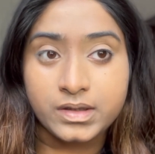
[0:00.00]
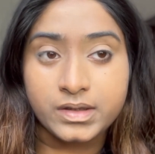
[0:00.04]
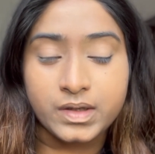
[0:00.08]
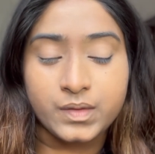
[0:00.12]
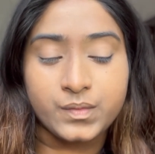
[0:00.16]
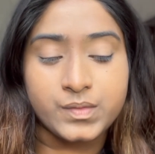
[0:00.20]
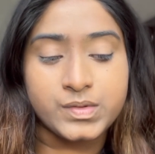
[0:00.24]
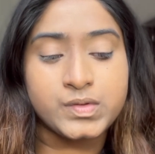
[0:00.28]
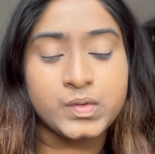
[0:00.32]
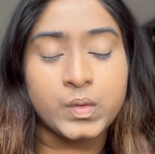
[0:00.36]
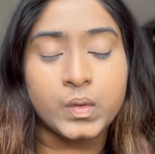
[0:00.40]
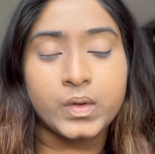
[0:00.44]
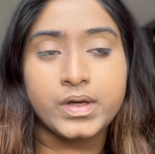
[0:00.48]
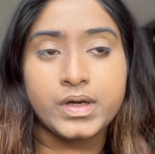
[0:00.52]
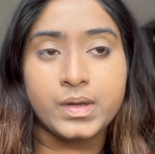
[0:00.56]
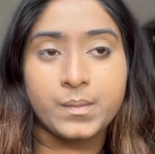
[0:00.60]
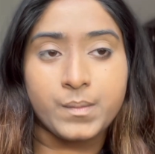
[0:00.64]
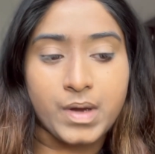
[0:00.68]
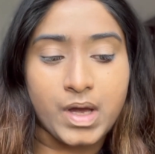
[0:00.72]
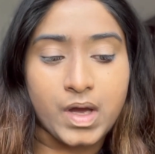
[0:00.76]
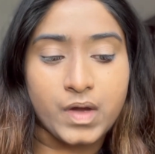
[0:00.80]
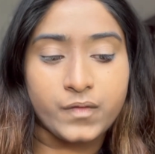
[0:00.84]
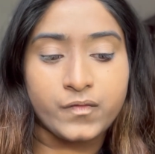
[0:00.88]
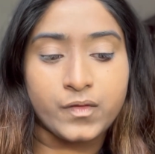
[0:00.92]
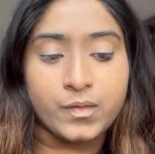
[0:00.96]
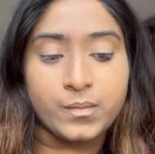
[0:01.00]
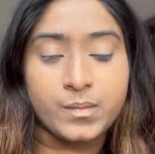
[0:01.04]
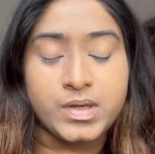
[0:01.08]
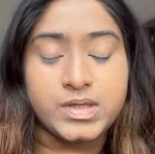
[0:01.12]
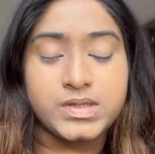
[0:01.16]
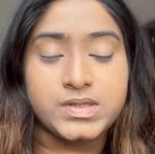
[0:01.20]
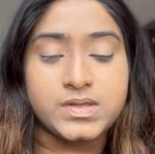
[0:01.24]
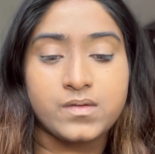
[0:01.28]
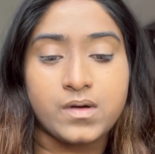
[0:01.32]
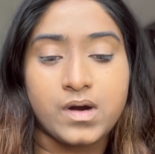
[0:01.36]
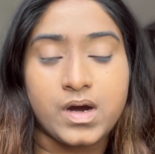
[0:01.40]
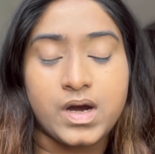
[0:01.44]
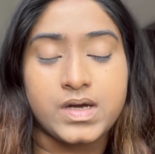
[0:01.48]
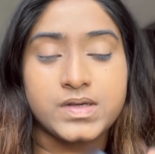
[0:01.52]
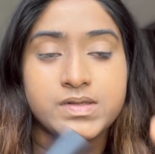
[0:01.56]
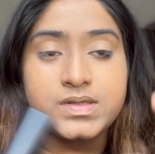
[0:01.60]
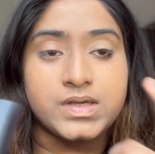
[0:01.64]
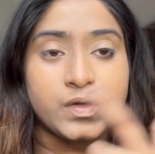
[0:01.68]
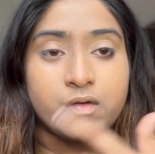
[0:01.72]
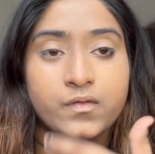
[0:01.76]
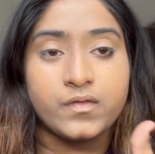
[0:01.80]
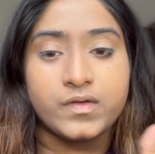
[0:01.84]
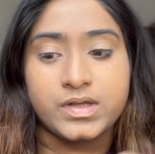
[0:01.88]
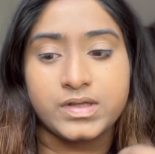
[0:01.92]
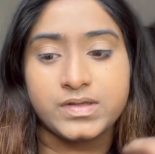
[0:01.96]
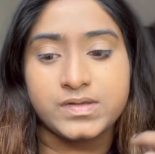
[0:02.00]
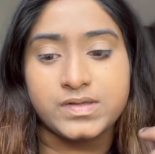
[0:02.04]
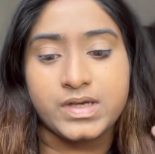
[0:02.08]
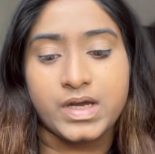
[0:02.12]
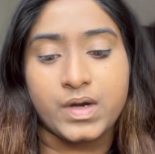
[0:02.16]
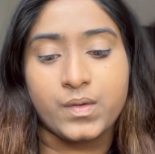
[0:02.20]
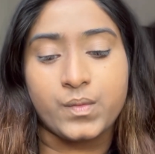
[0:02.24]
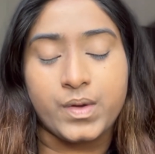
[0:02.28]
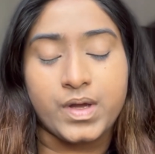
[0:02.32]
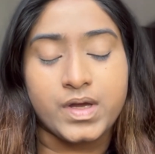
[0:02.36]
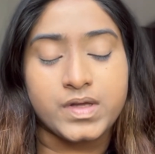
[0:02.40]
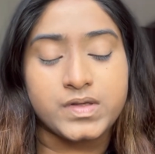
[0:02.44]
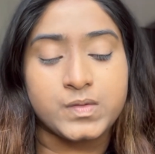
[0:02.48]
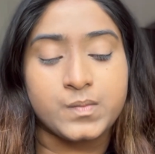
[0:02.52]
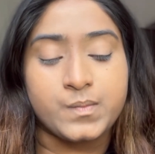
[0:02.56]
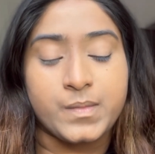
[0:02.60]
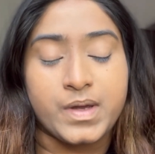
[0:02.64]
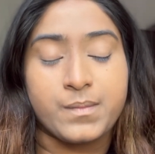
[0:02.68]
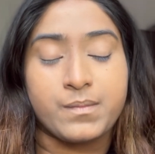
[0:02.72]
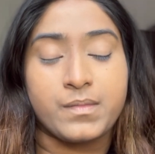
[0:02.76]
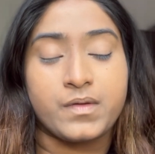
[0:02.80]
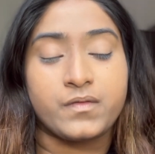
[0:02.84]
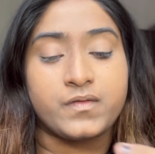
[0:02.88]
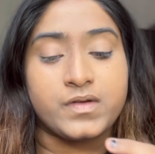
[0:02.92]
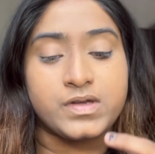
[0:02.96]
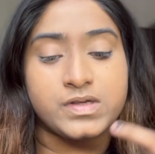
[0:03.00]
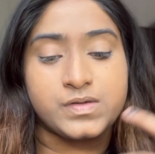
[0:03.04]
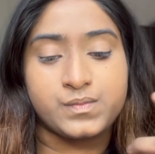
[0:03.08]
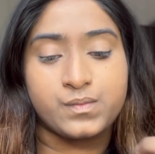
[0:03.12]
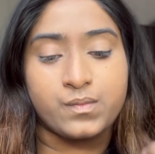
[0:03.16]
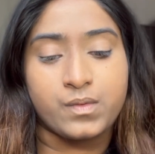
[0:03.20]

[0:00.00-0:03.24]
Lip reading: that I was talking about from under eyes and over this area to make my face